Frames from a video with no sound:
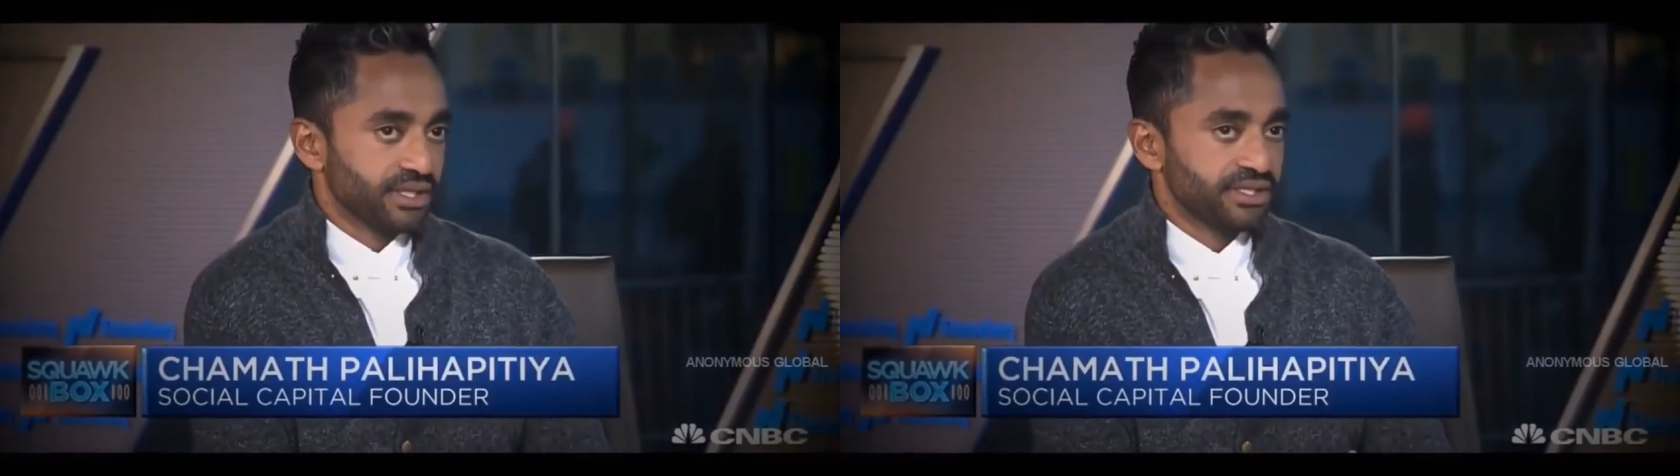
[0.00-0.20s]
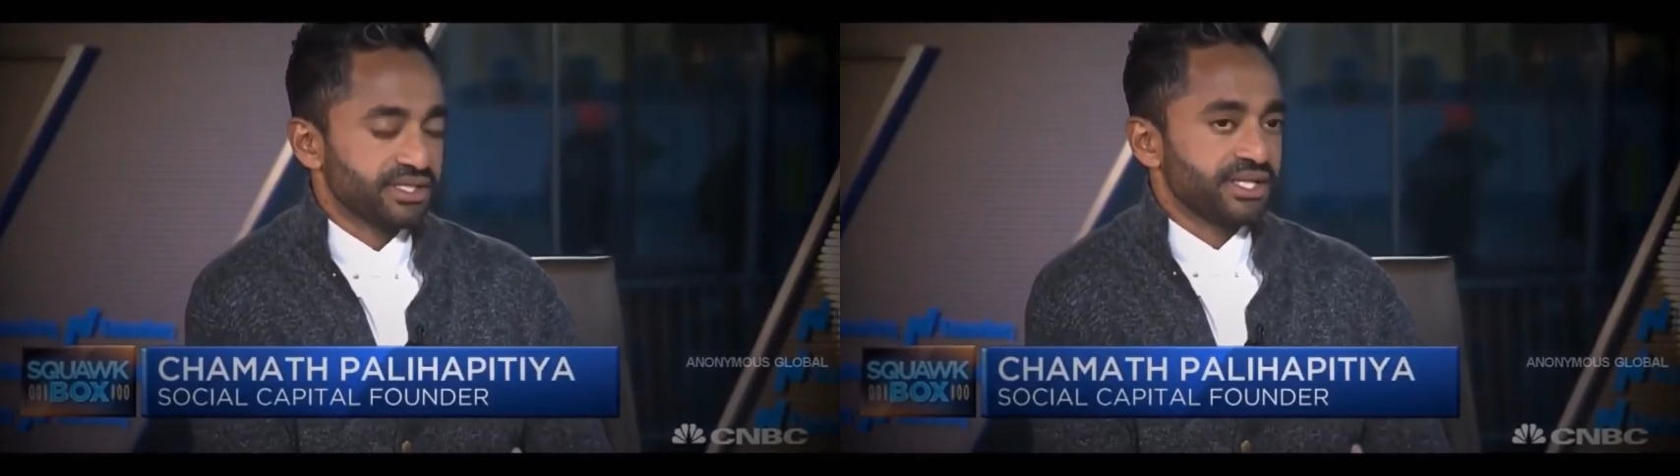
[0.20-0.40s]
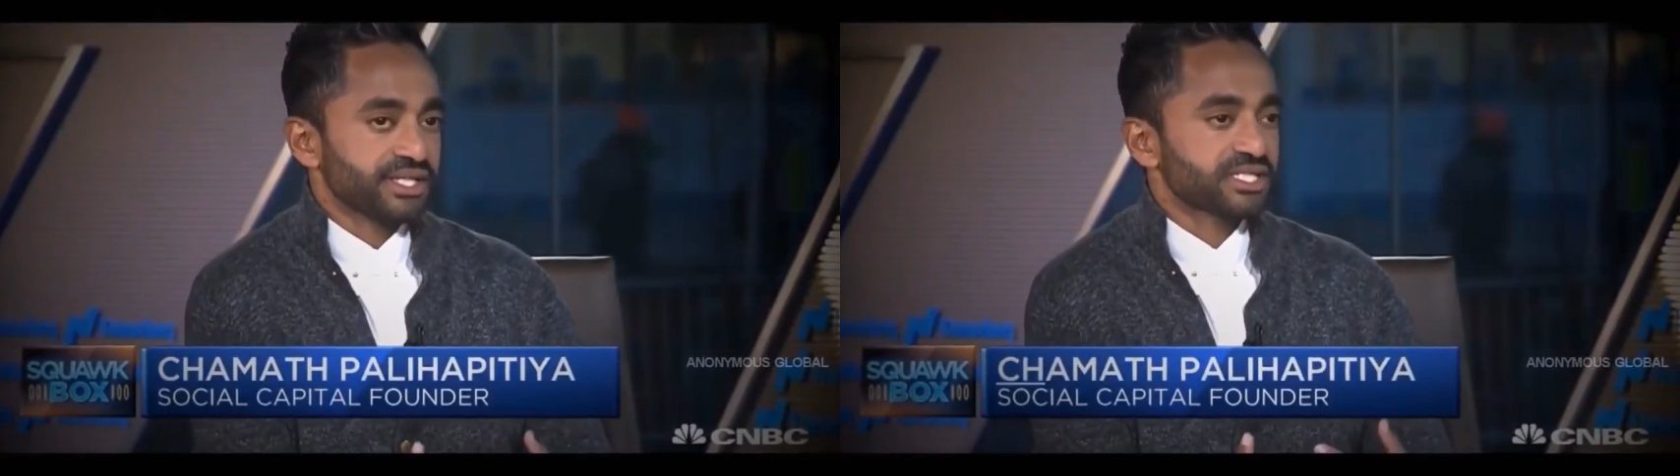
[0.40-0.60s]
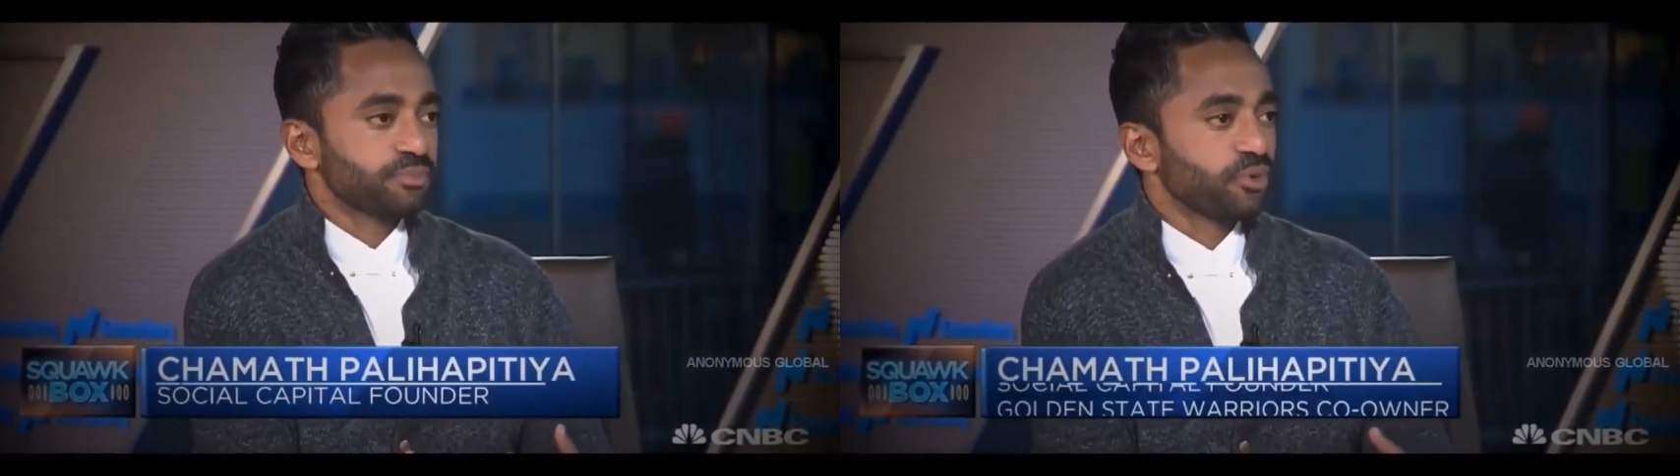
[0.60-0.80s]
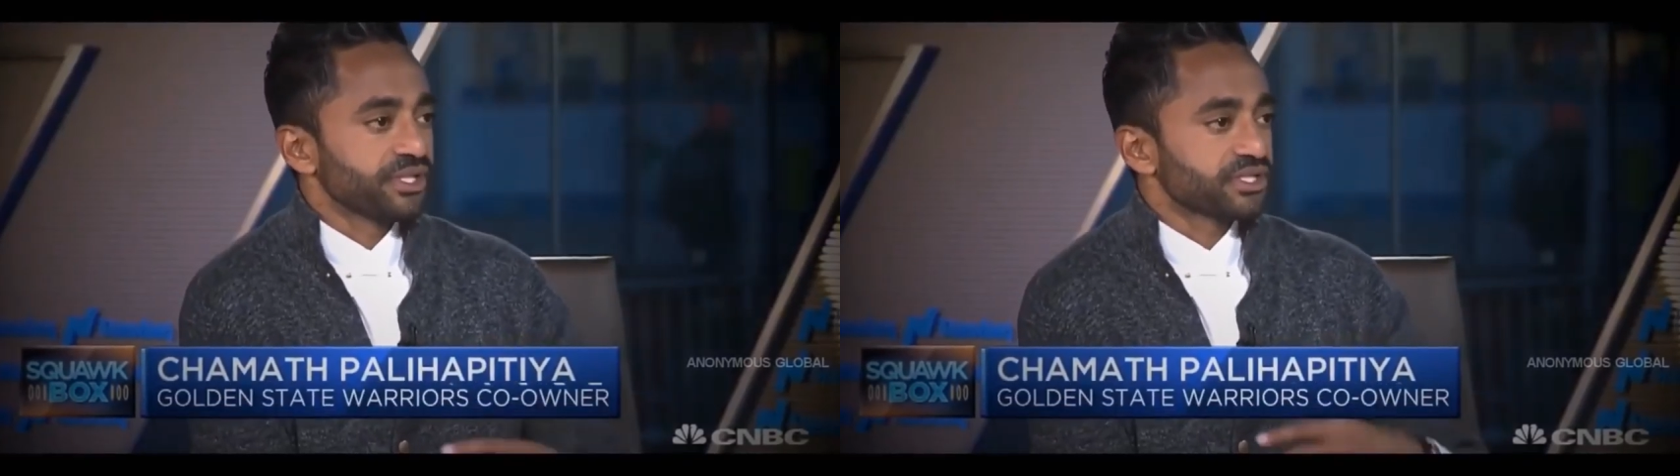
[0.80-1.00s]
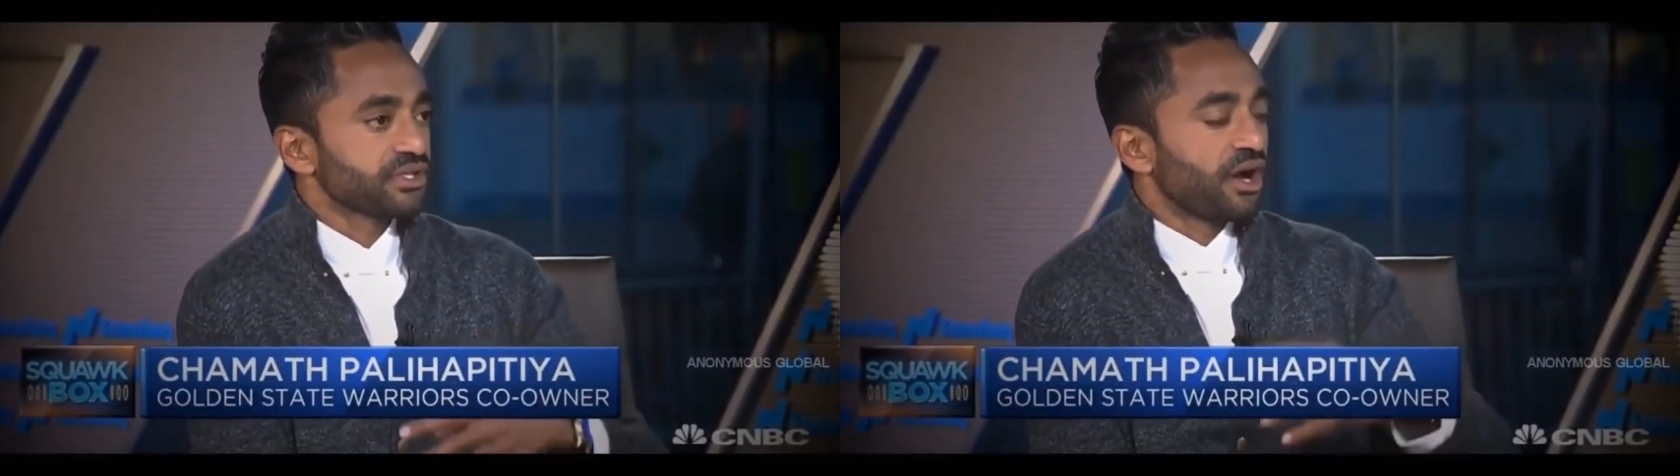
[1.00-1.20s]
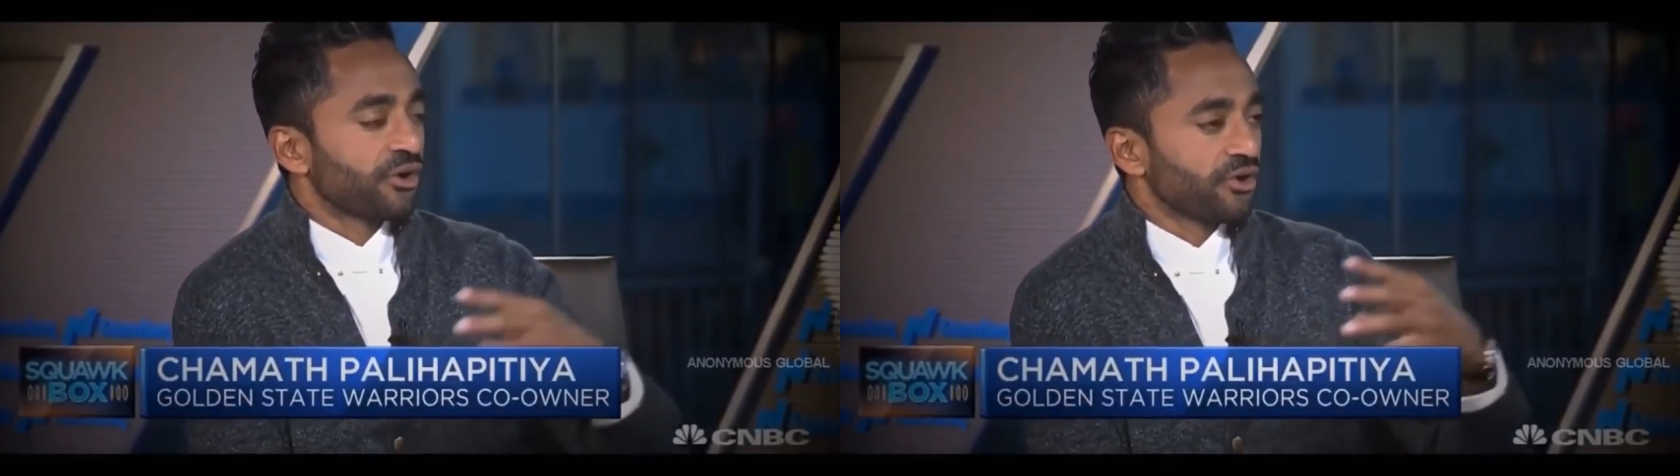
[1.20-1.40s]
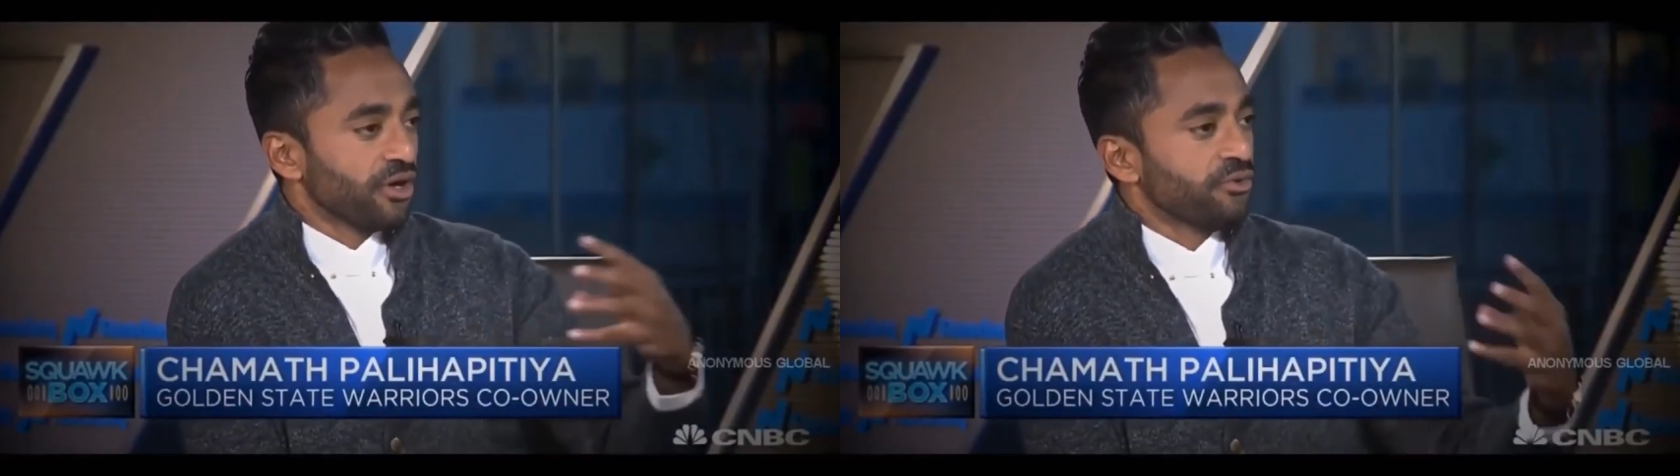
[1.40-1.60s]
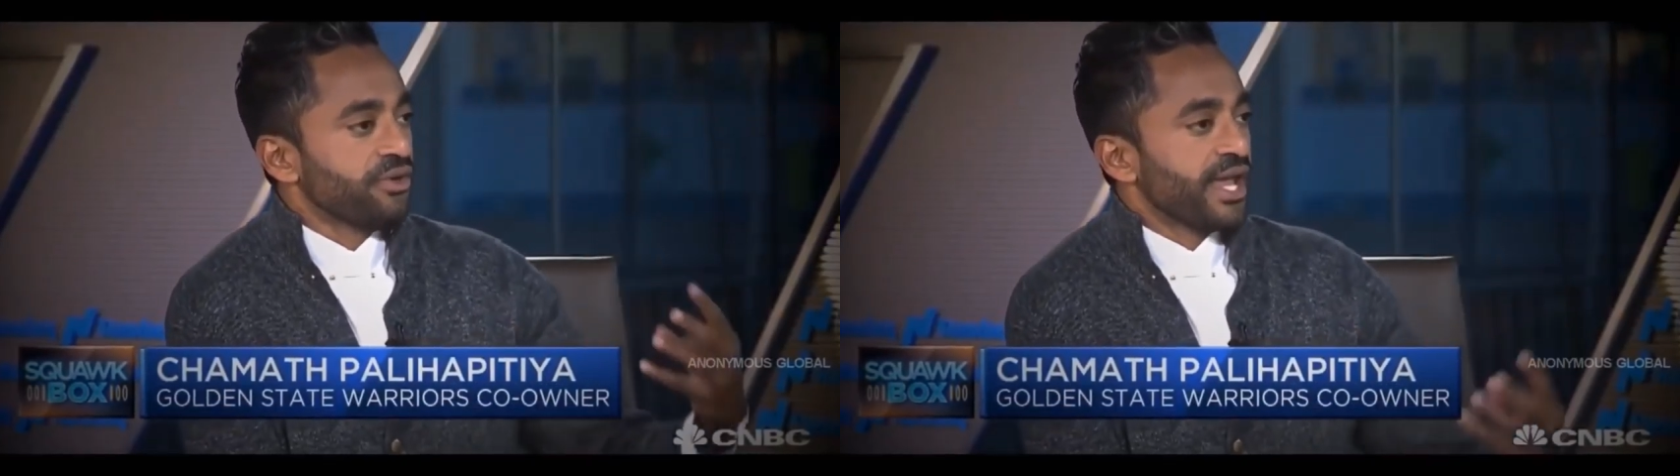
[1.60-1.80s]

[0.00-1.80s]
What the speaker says: is it exploits our own